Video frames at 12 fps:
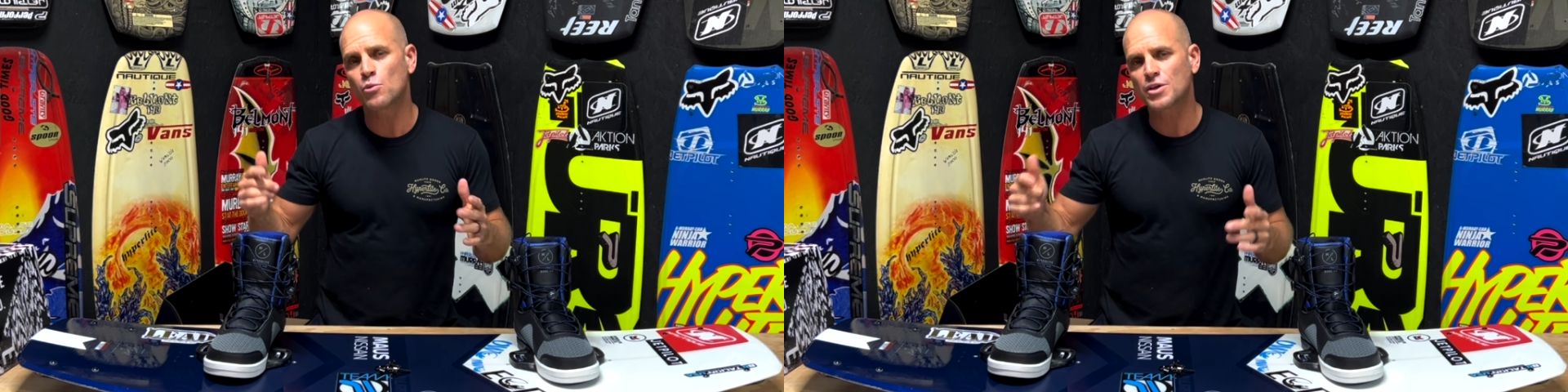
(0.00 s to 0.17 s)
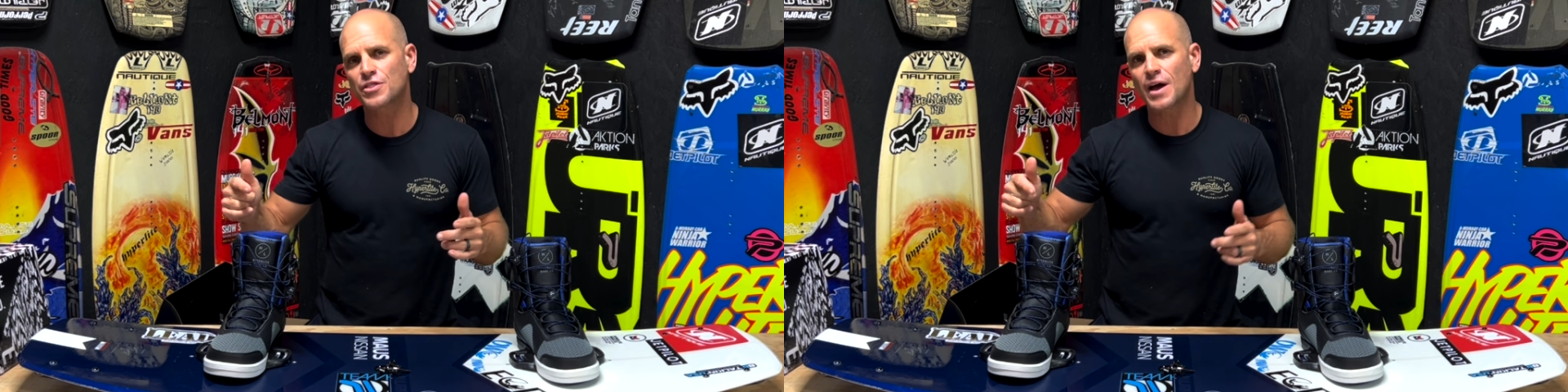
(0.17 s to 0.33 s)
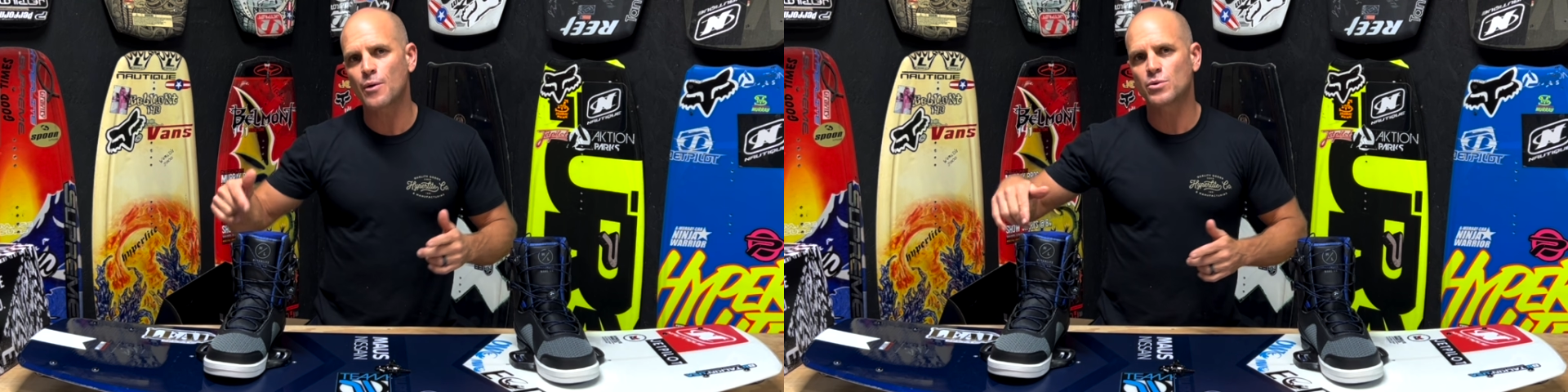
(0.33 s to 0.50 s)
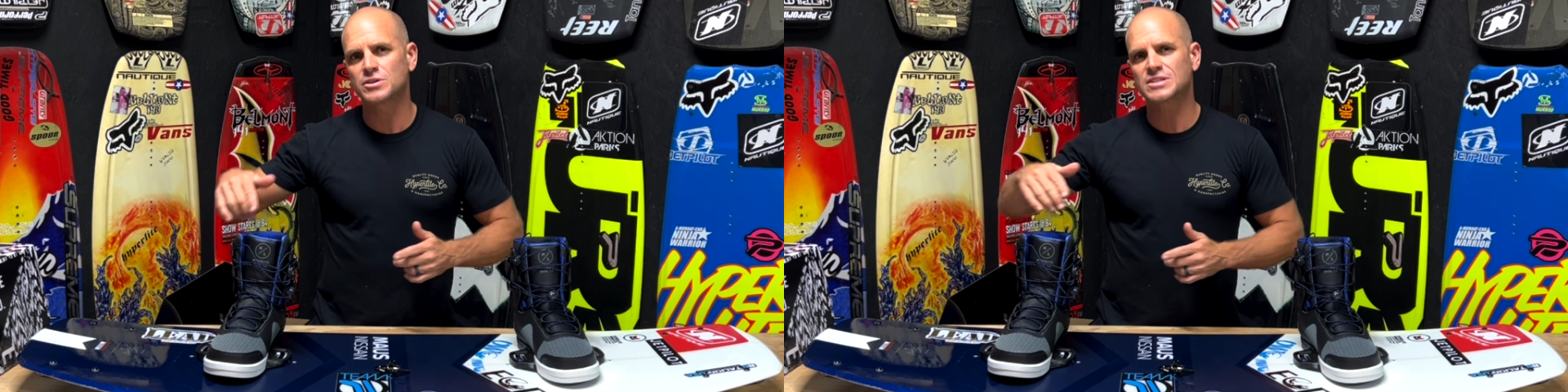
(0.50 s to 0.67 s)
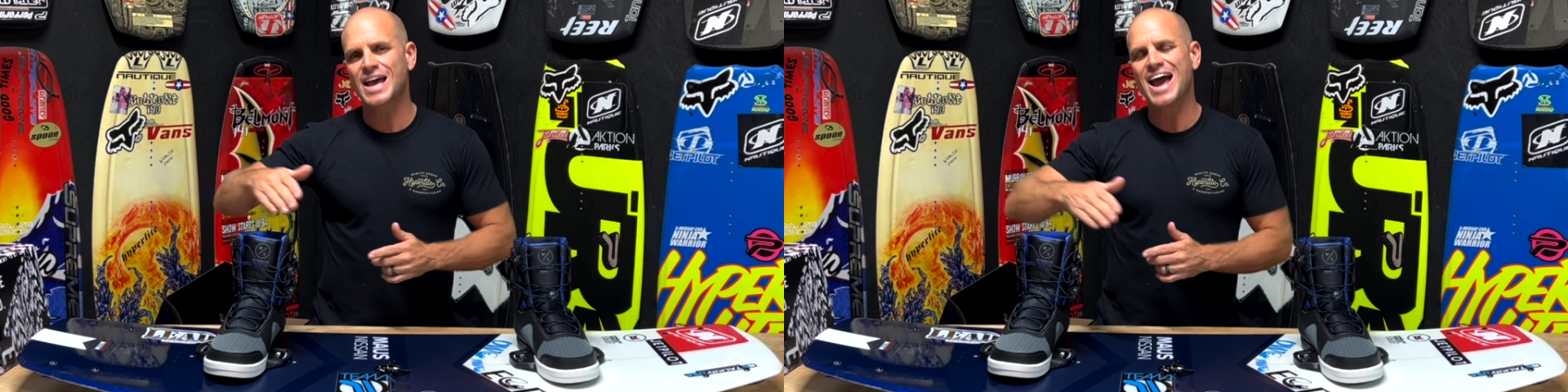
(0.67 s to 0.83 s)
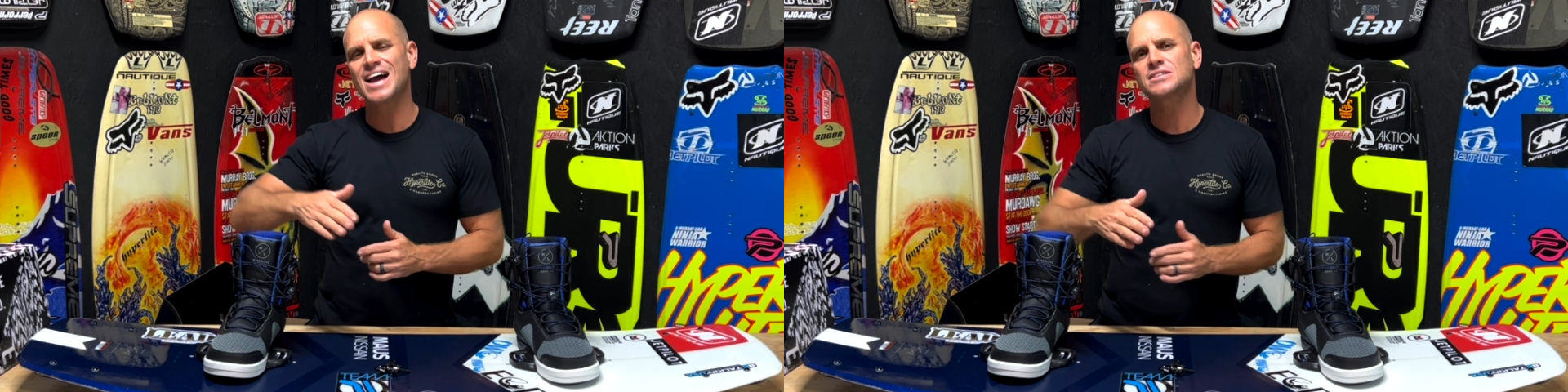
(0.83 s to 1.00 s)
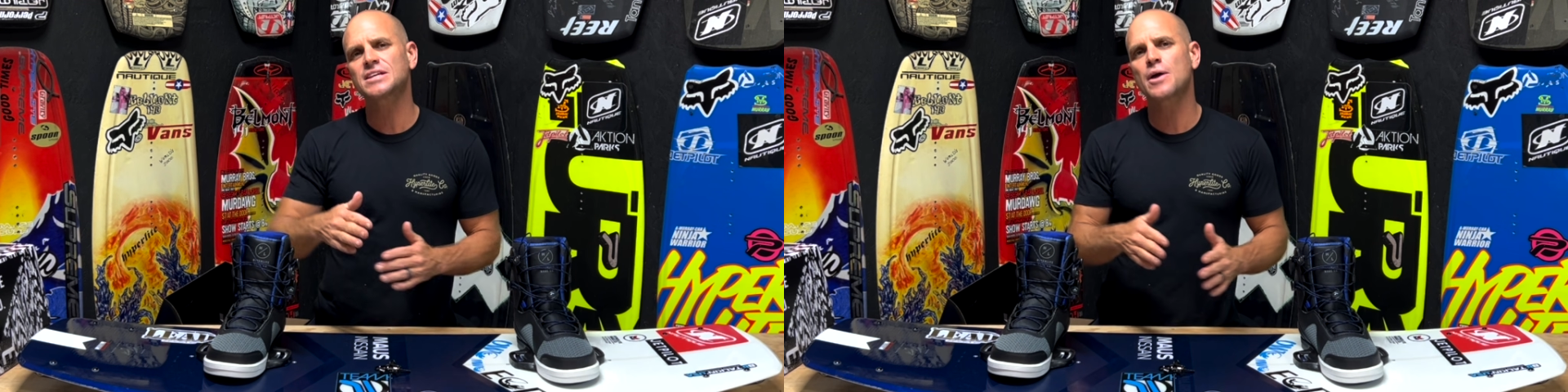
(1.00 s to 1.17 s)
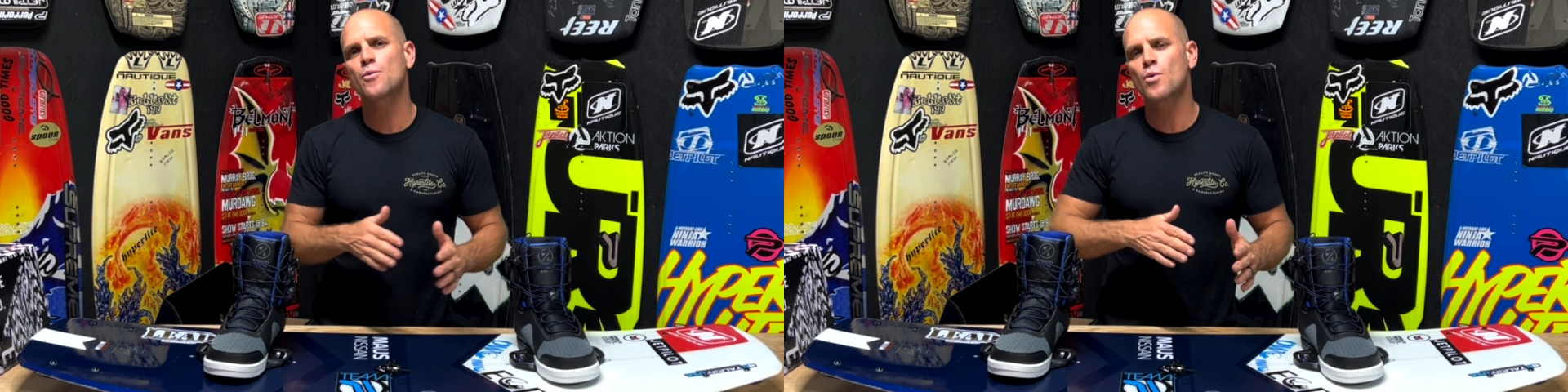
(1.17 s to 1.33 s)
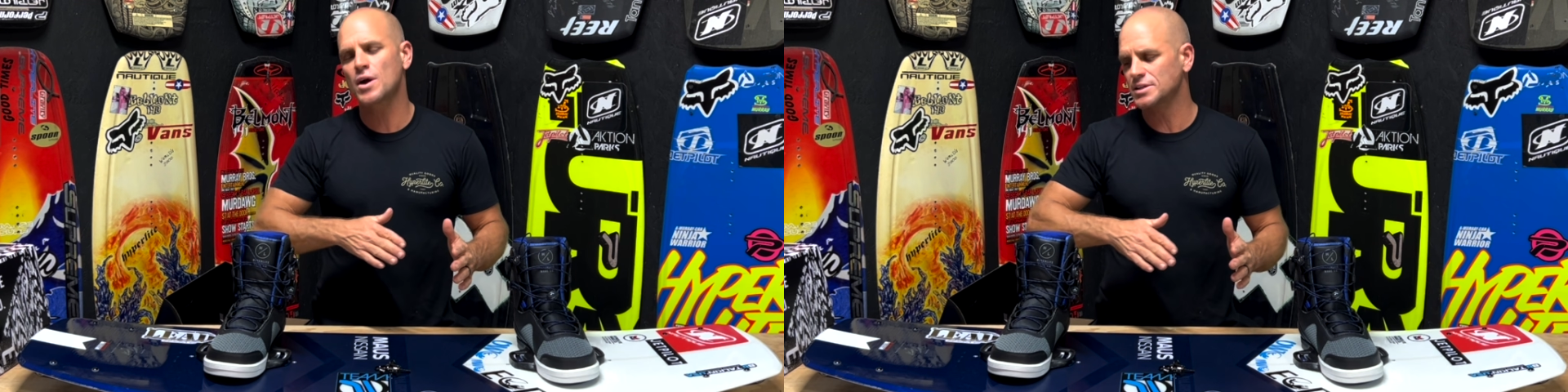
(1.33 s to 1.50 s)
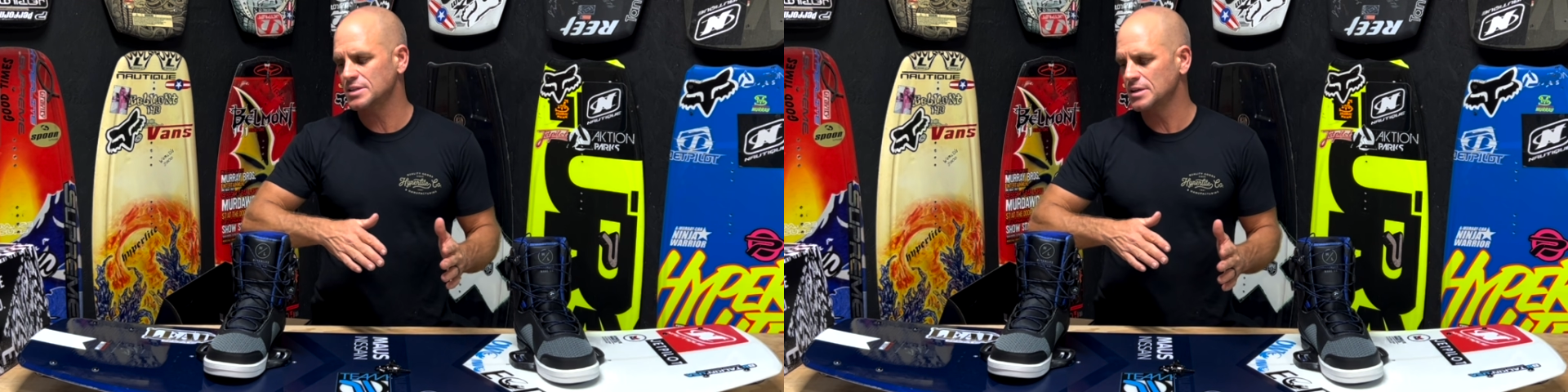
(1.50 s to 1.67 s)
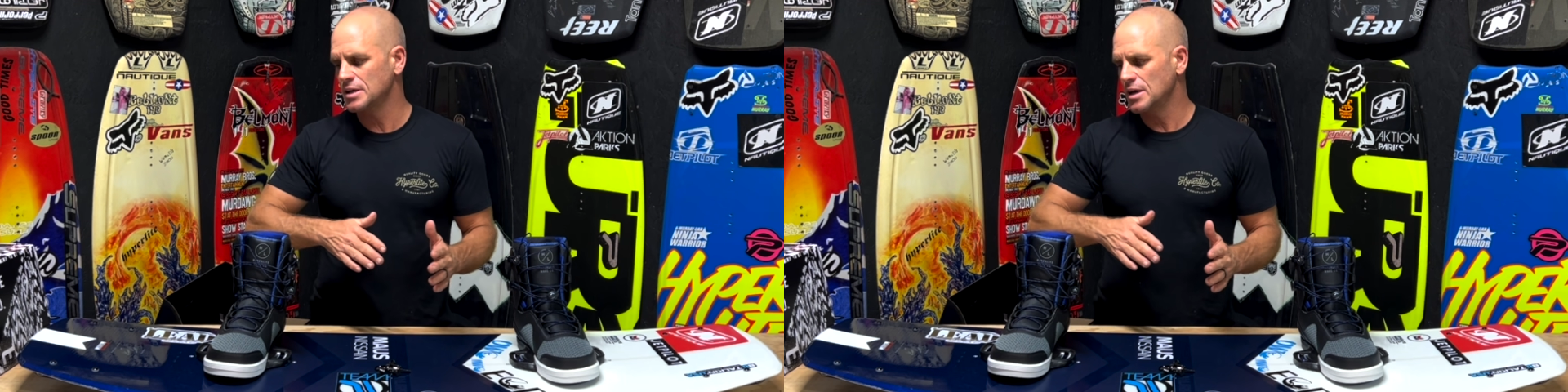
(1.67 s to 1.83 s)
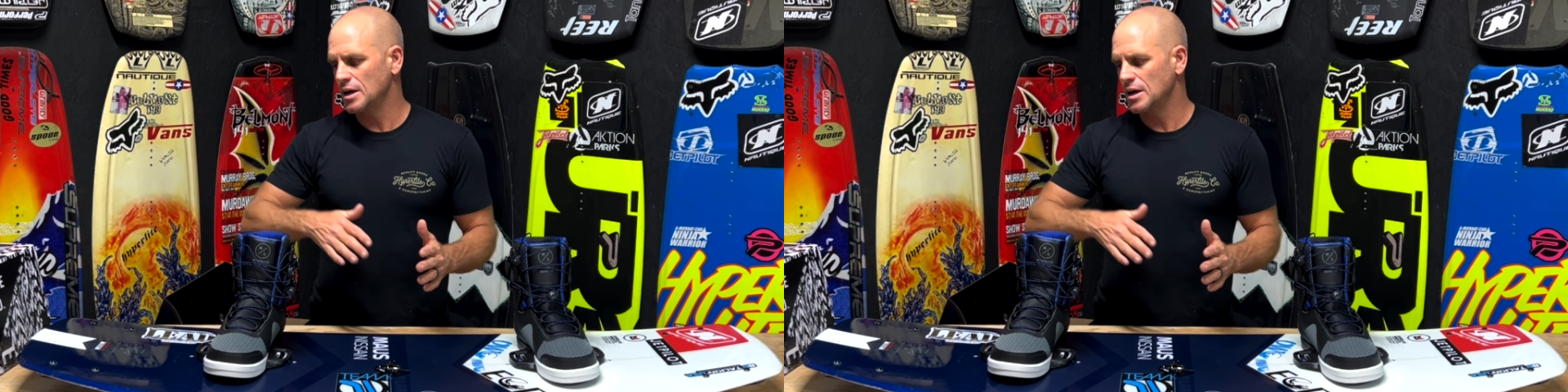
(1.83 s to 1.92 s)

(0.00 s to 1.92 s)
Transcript: with that was as I went